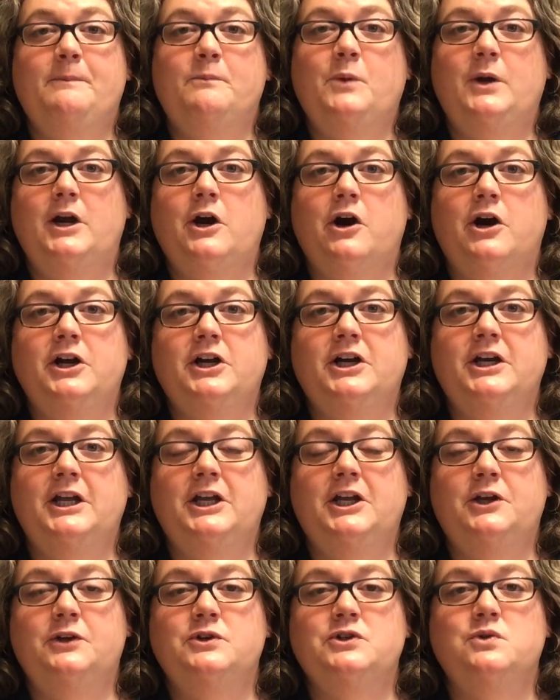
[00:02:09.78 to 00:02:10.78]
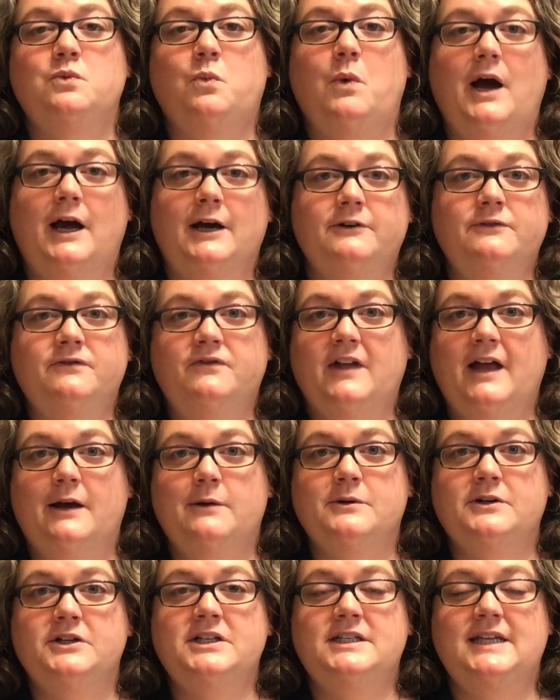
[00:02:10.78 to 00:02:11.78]
We are going to use
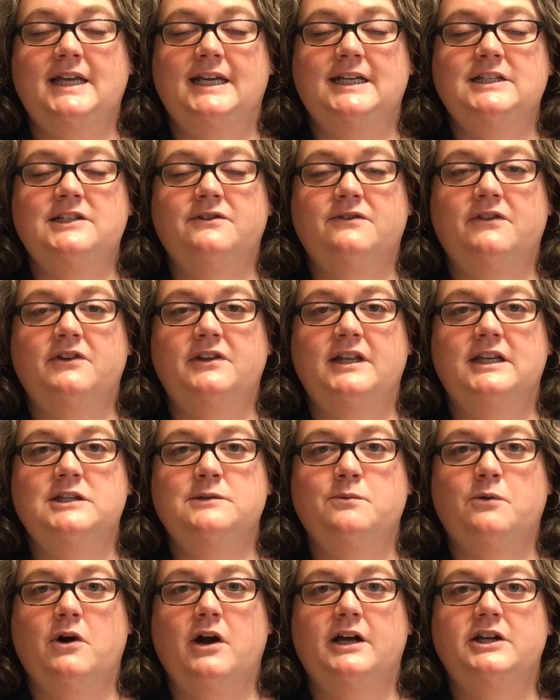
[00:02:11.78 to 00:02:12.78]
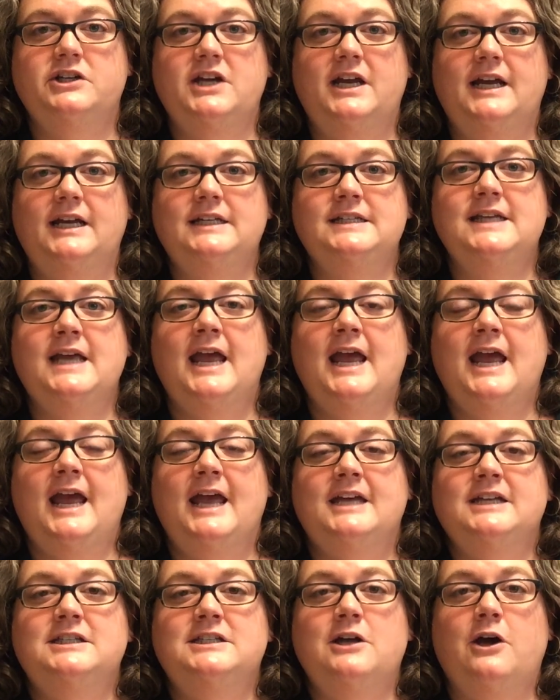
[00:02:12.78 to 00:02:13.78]
wildflower seeds for this project.
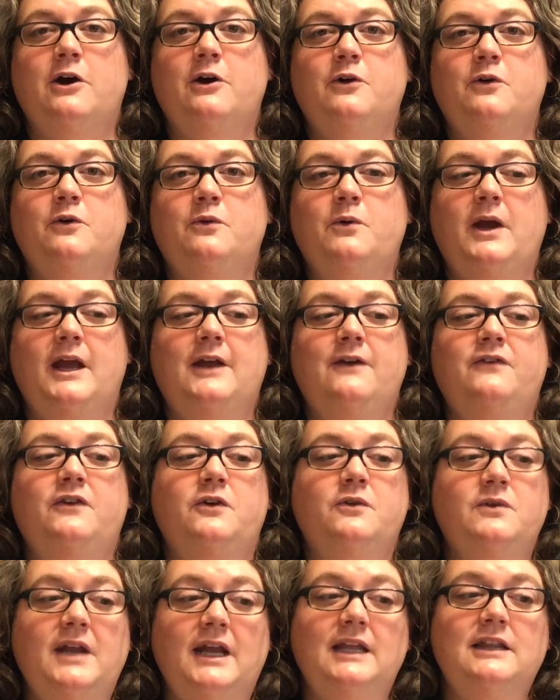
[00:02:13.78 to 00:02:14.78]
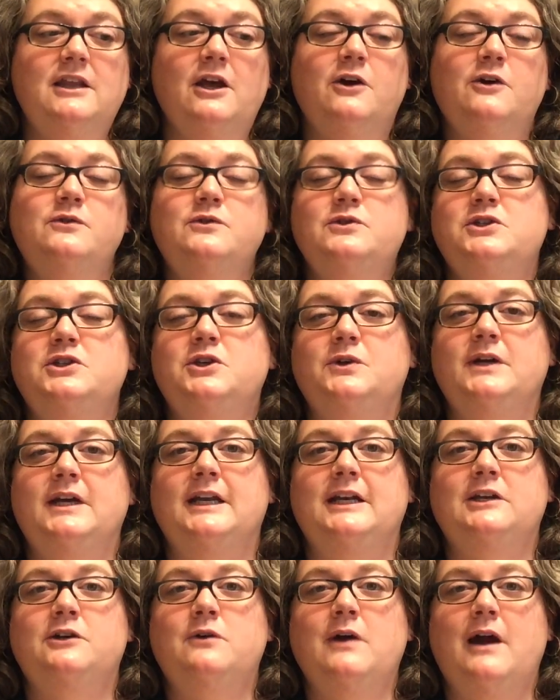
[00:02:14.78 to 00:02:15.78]
So if you need those, you
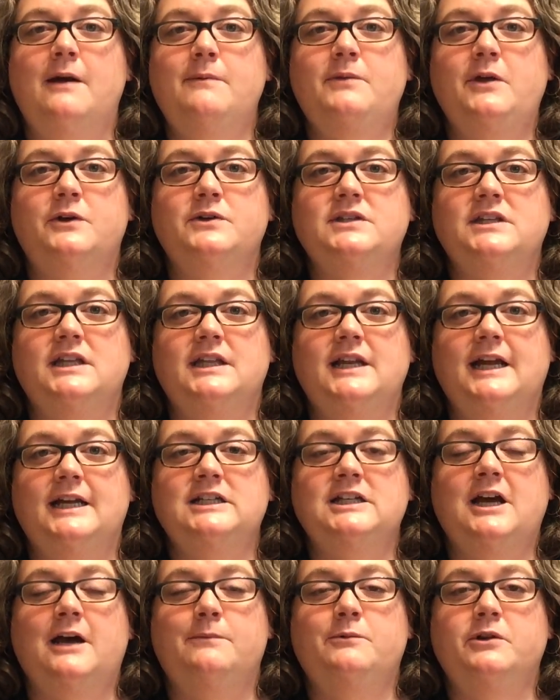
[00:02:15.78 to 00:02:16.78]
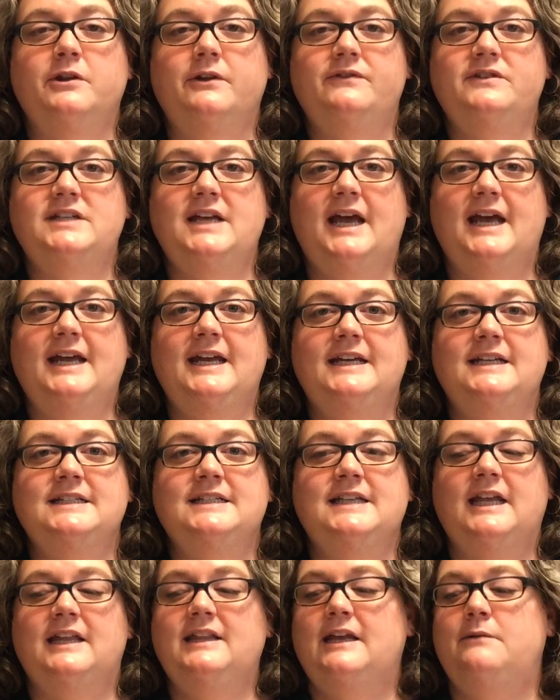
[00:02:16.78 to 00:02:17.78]
can grab those in the next couple of
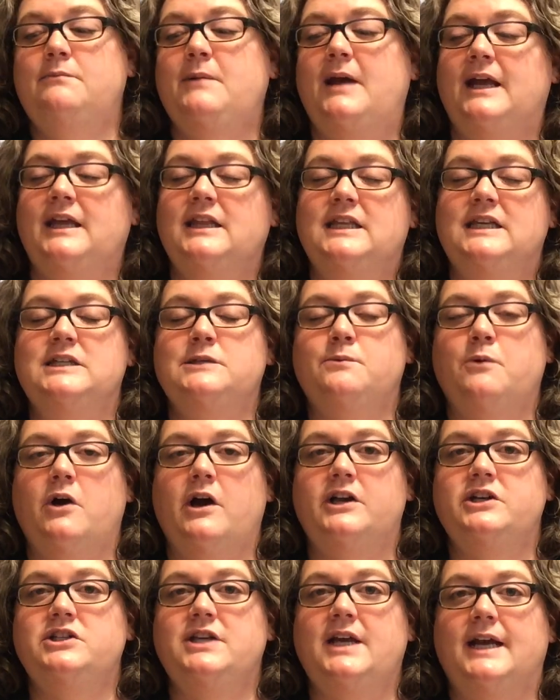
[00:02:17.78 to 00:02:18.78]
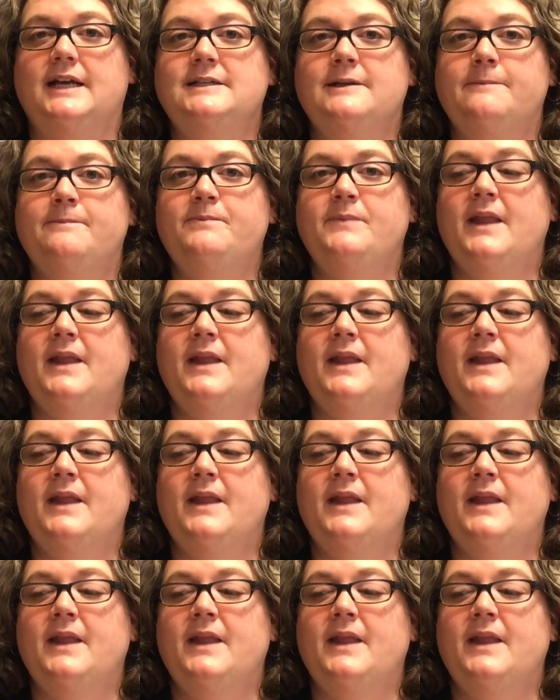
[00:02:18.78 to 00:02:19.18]
days and then make this project.